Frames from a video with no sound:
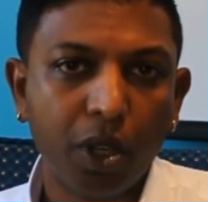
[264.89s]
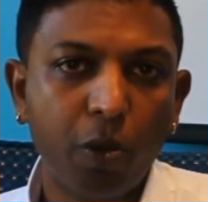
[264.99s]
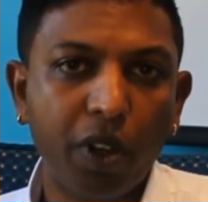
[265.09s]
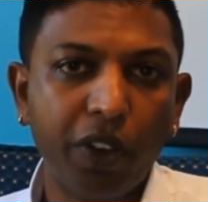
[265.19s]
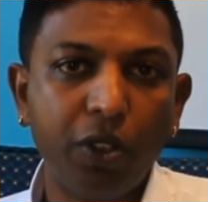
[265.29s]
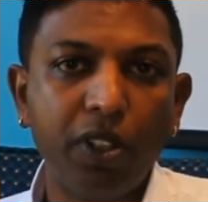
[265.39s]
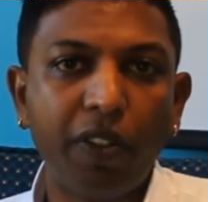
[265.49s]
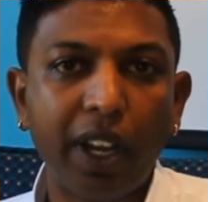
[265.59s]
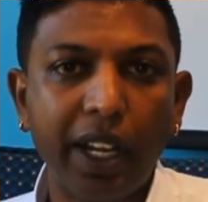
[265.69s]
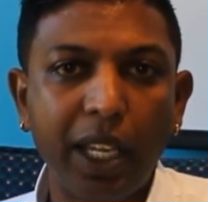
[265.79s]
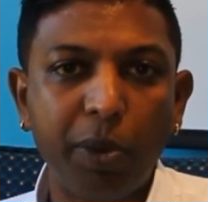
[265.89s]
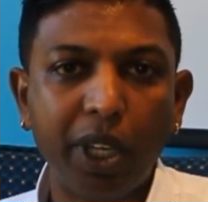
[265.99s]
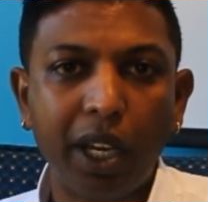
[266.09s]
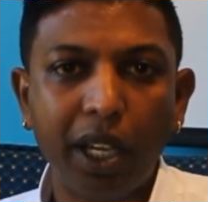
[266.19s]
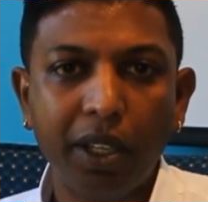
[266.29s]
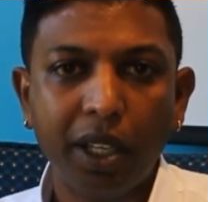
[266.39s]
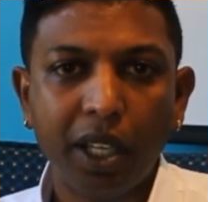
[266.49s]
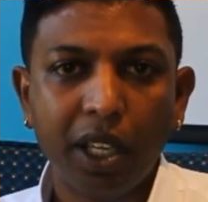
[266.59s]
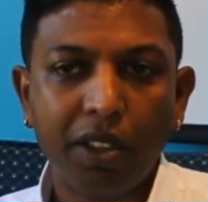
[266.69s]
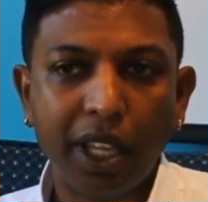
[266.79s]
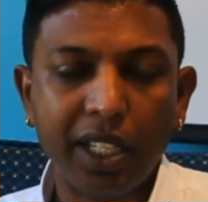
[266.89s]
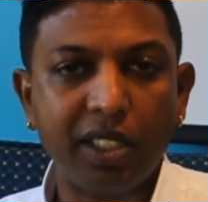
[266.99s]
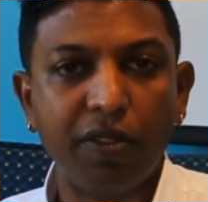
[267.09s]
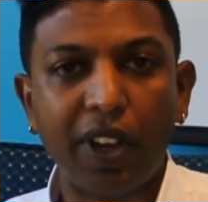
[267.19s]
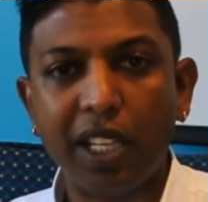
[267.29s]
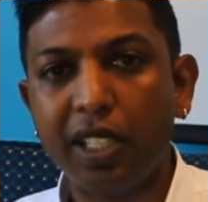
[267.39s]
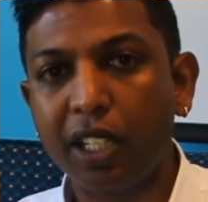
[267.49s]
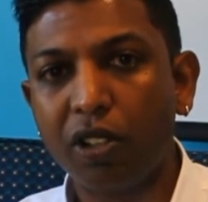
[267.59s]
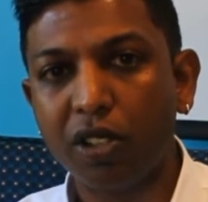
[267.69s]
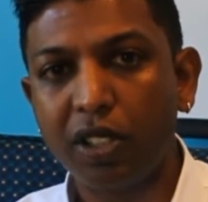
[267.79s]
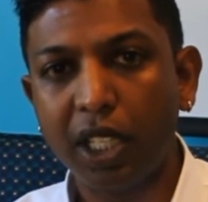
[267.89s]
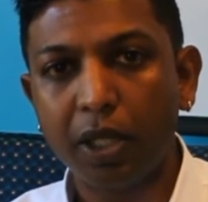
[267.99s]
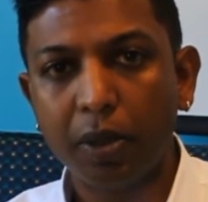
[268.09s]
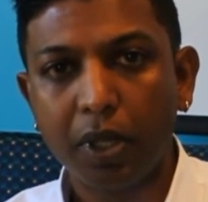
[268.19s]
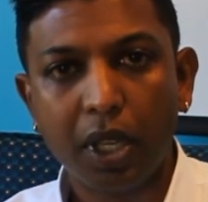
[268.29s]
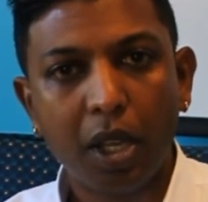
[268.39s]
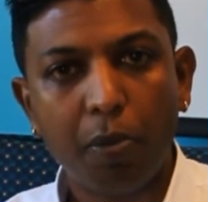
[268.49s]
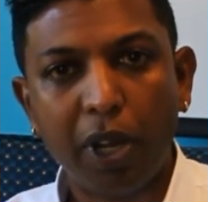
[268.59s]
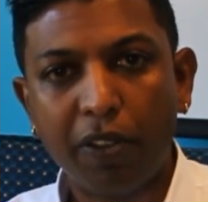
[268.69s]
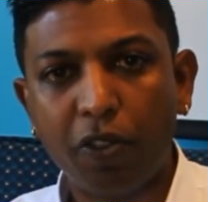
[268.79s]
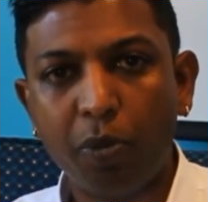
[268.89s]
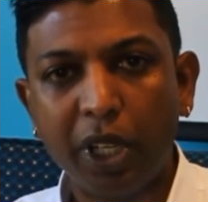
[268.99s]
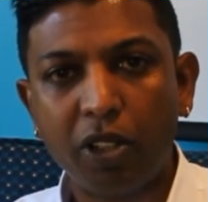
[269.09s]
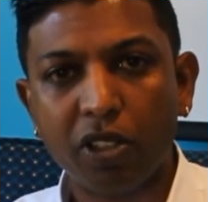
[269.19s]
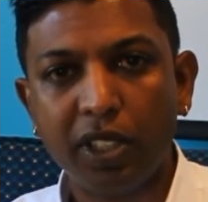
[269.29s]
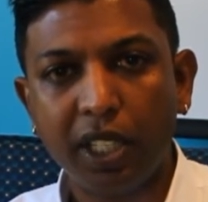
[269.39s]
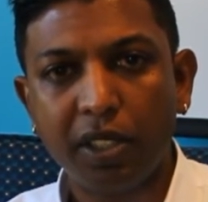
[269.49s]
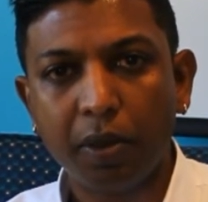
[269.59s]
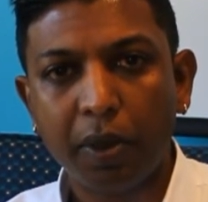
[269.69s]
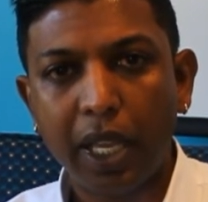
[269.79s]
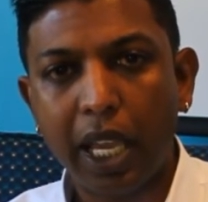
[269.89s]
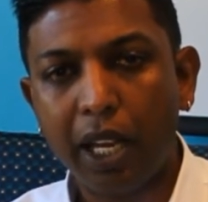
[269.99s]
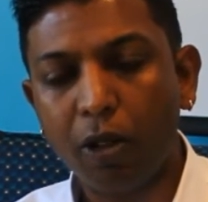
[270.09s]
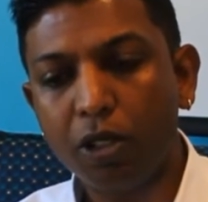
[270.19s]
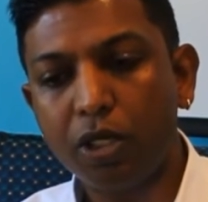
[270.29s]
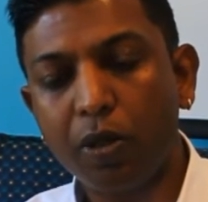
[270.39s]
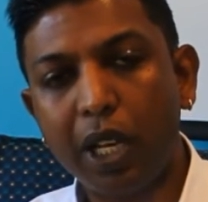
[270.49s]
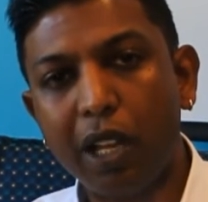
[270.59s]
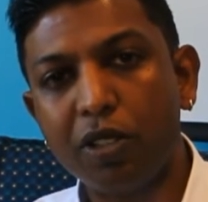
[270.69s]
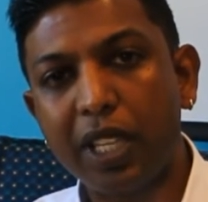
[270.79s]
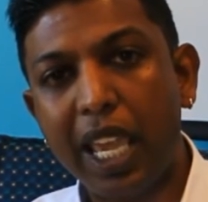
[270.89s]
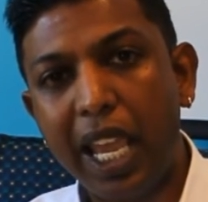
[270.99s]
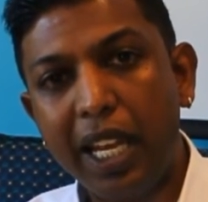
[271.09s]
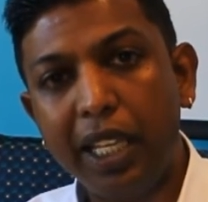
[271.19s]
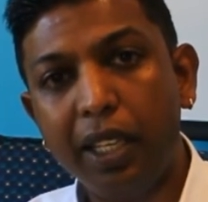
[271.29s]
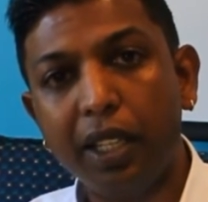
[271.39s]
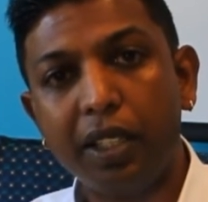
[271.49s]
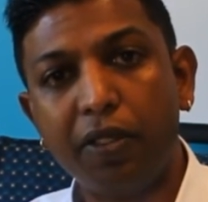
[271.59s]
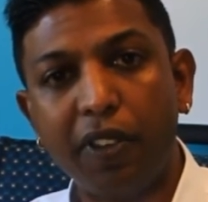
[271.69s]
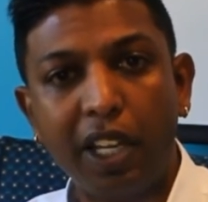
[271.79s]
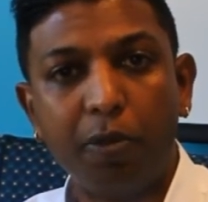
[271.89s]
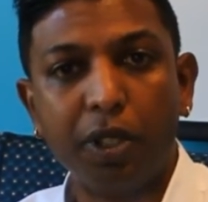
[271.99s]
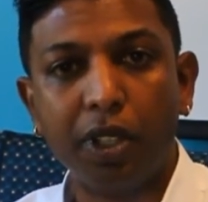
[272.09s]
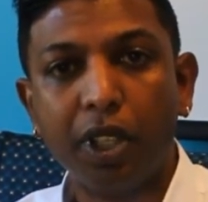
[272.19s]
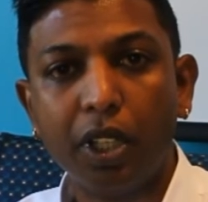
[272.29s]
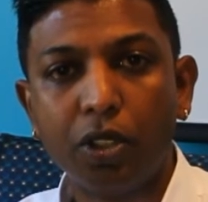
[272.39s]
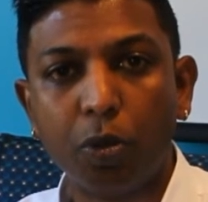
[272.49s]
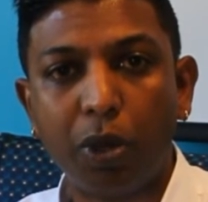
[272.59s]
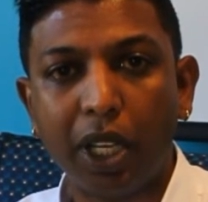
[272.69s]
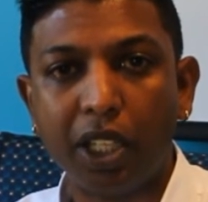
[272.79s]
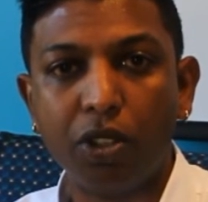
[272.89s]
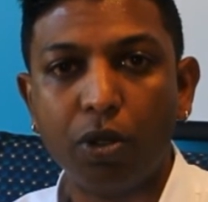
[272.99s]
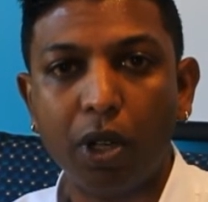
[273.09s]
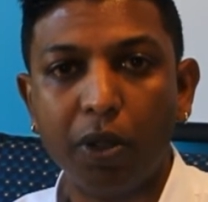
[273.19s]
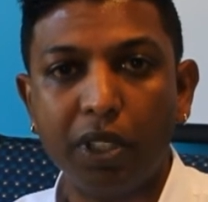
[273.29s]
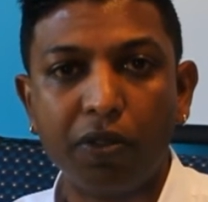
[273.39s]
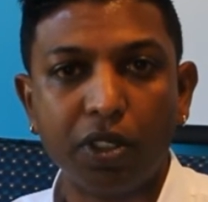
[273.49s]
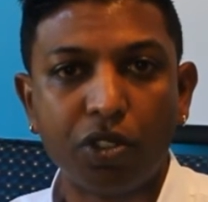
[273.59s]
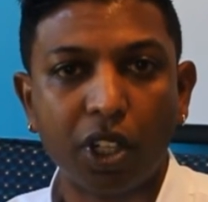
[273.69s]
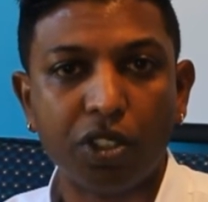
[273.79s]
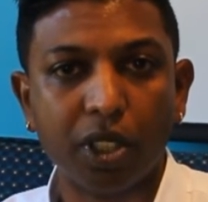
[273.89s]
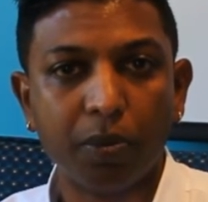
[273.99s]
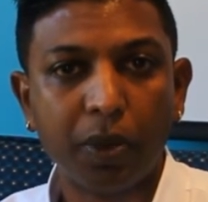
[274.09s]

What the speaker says: We have a unified API that is device agnostic, platform agnostic, and also allows any developer to plug into our infrastructure.